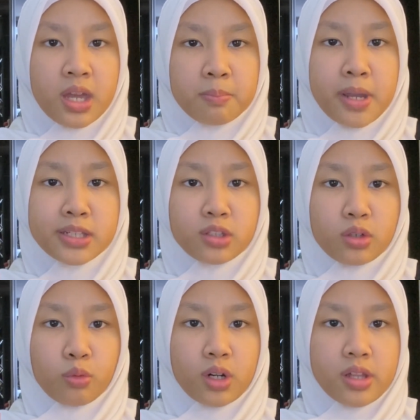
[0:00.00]
Based
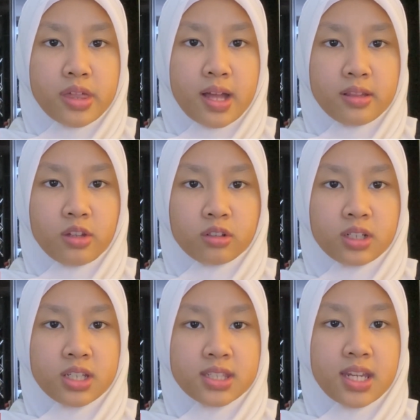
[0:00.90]
on World Health
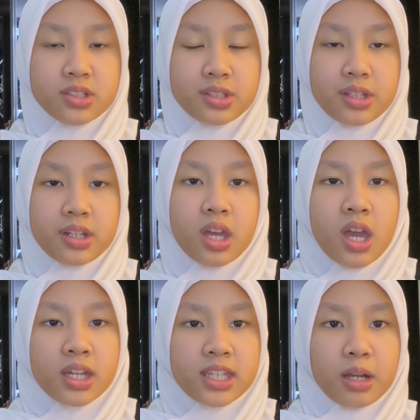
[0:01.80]
Organization,
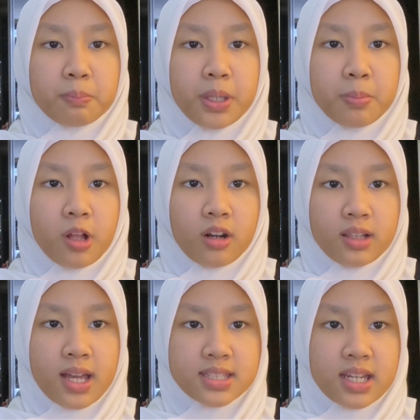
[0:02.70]
young people are
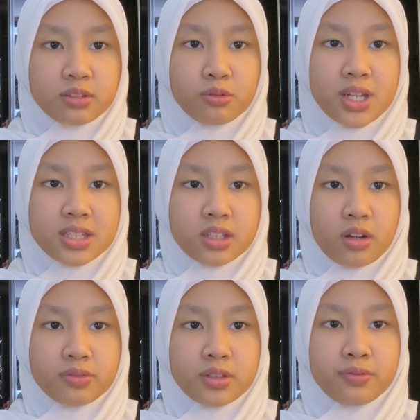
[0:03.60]
less at risk
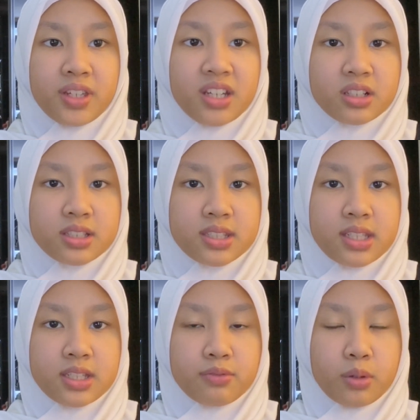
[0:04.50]
of severe
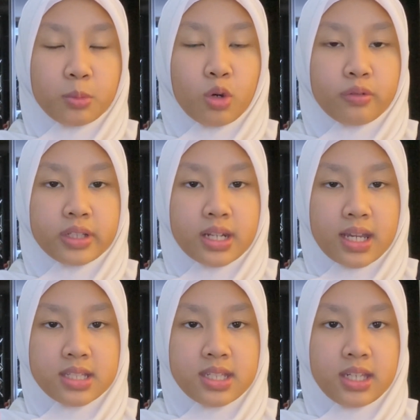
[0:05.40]
disease from
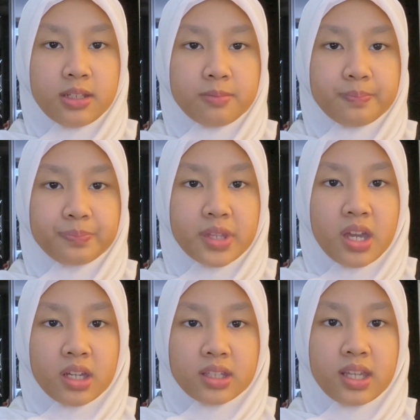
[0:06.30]

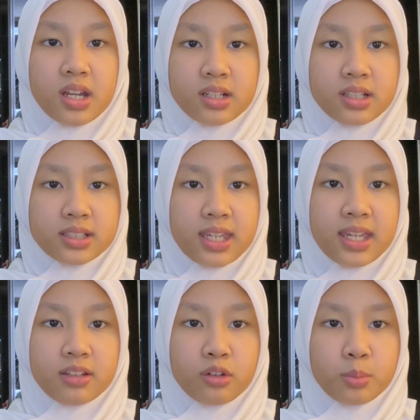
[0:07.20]
COVID-19. They are a
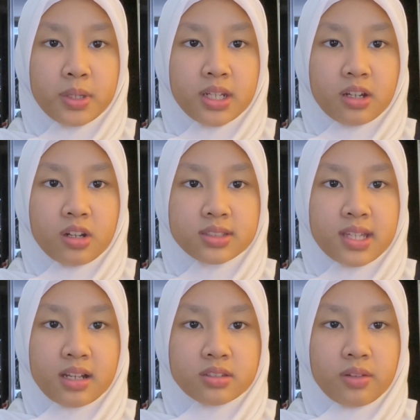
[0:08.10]
key group in the
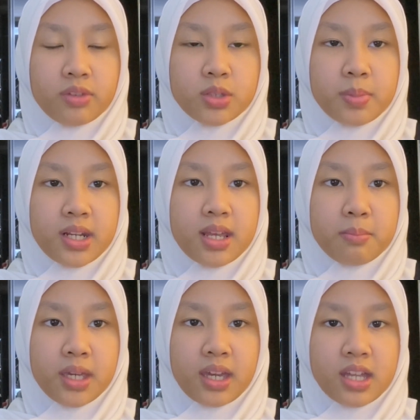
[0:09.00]
context of this
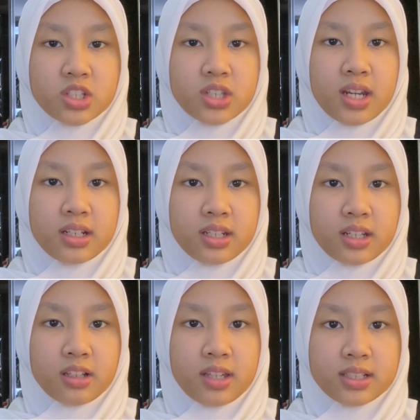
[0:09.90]
pandemic and sharing the
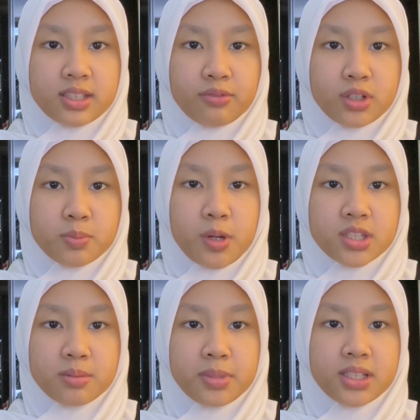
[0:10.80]
collective
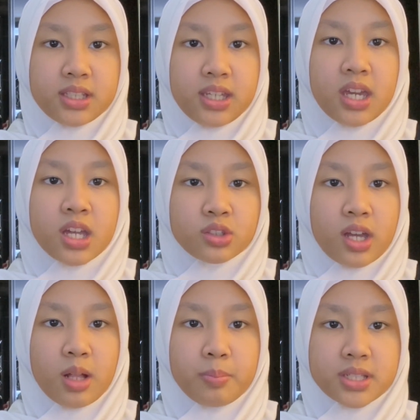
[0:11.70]
responsibility to
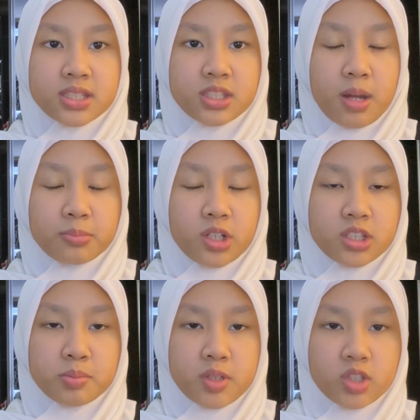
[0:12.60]
help us stop
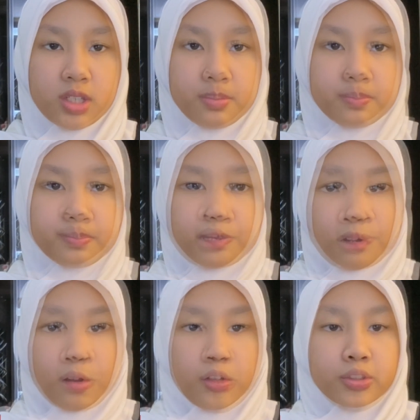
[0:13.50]
transmission. They
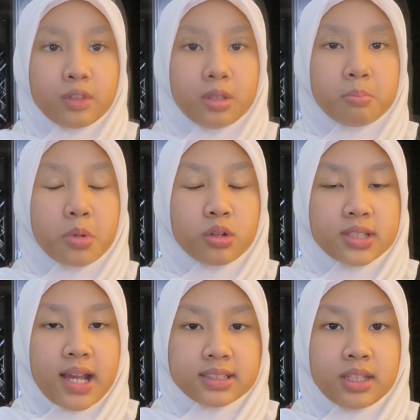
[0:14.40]
are also the
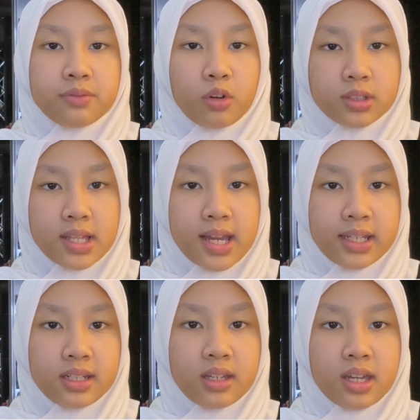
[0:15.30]
most active
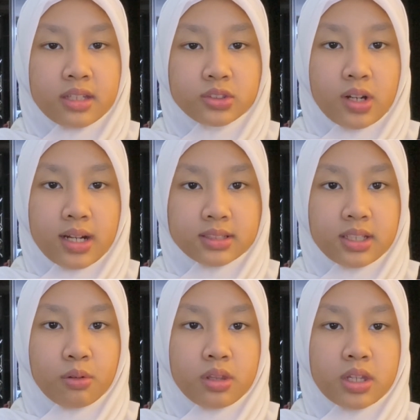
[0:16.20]
online,
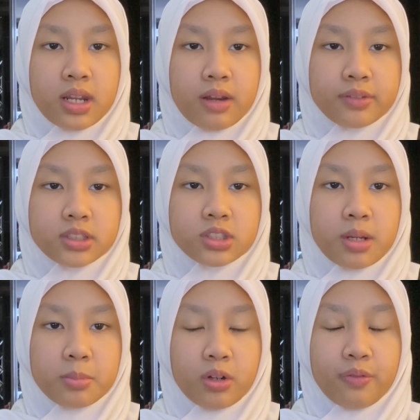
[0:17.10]
interacting with an average
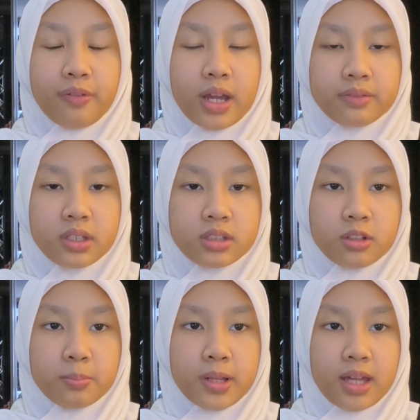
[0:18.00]
number of 5
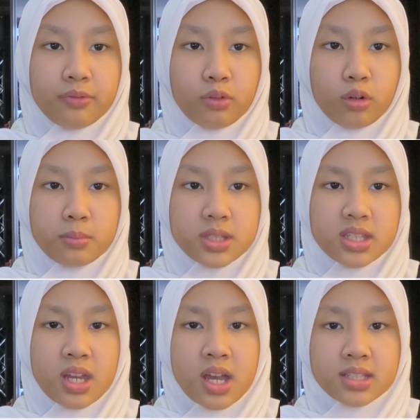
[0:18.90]
digital
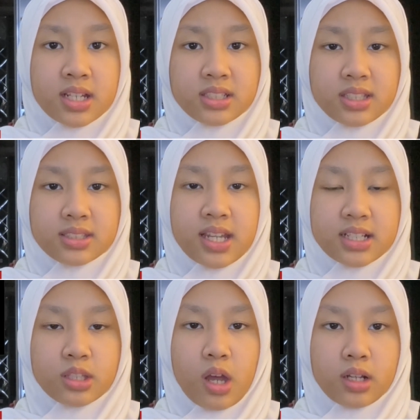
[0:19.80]
platforms, such as
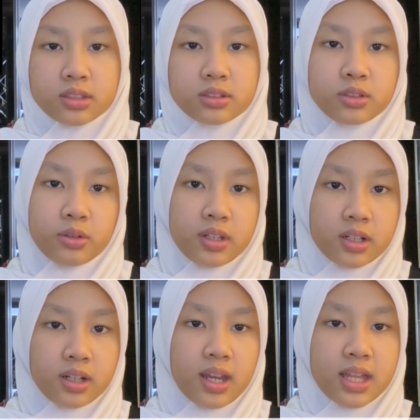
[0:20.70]
TikTok,
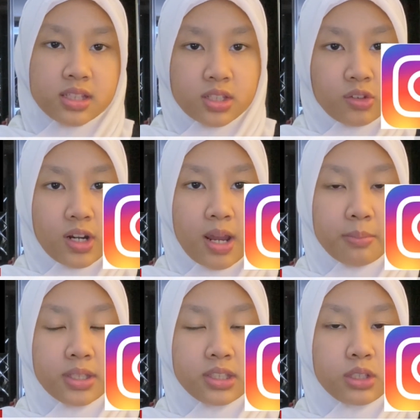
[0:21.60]
Twitter, Instagram,
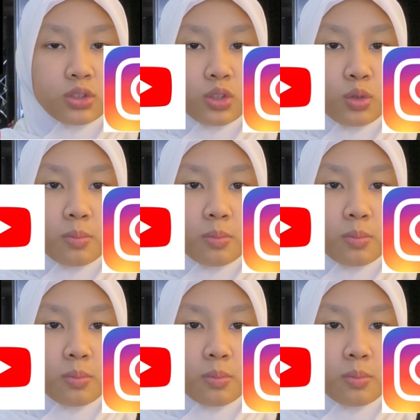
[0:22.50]
YouTube,